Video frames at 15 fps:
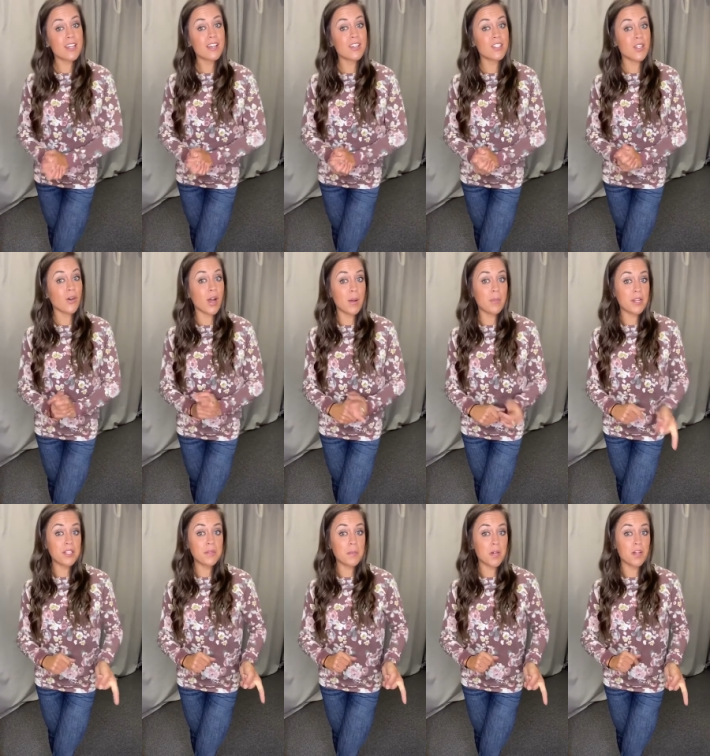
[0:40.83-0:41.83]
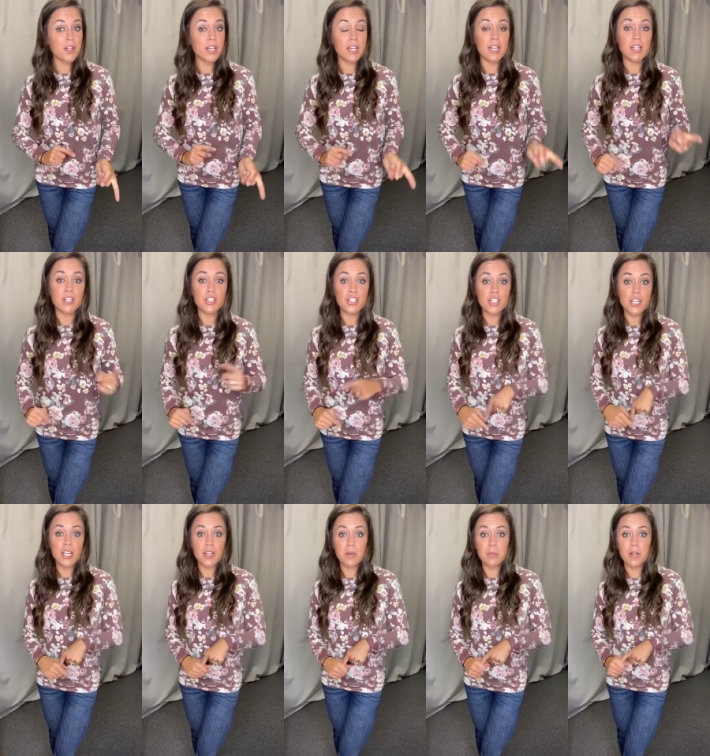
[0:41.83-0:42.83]
So I'm in a small, and
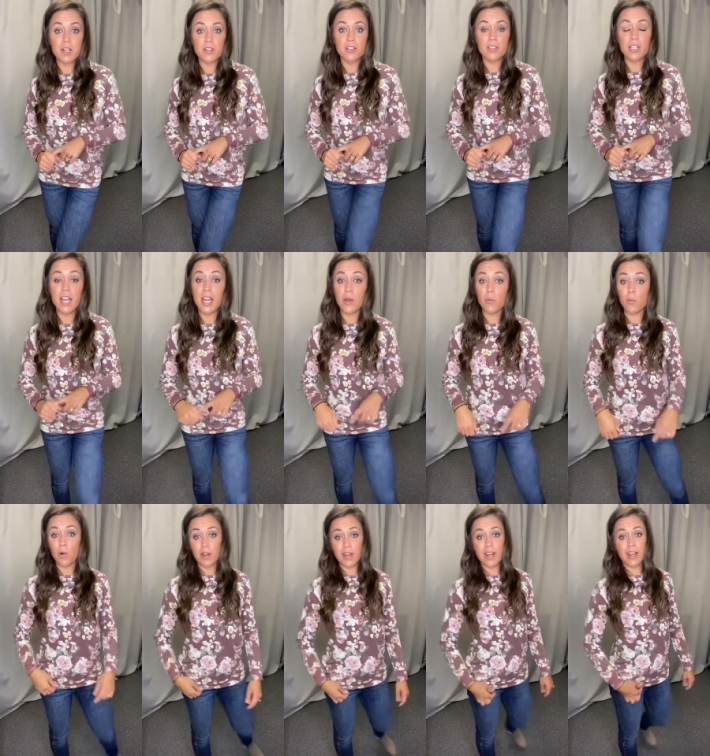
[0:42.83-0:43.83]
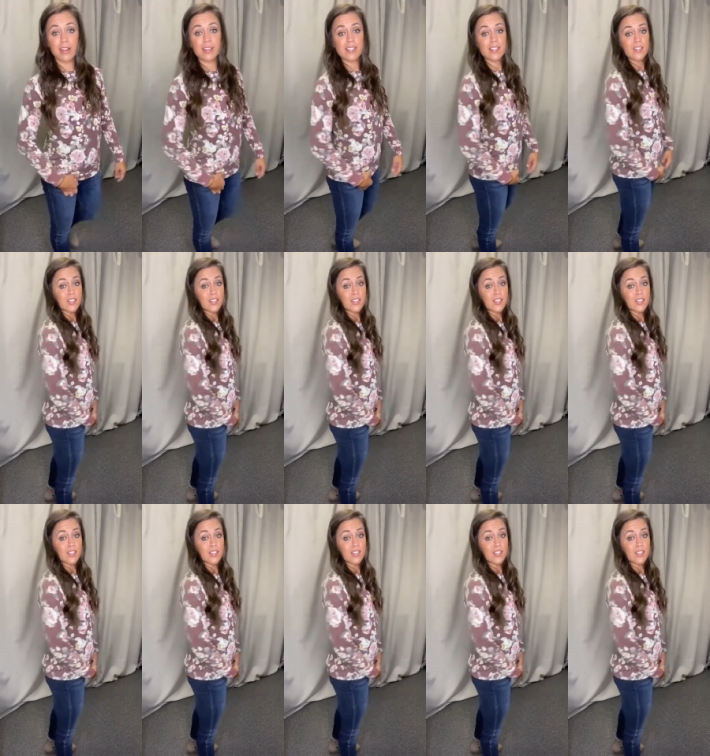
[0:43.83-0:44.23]
Shanna modeled a 1X.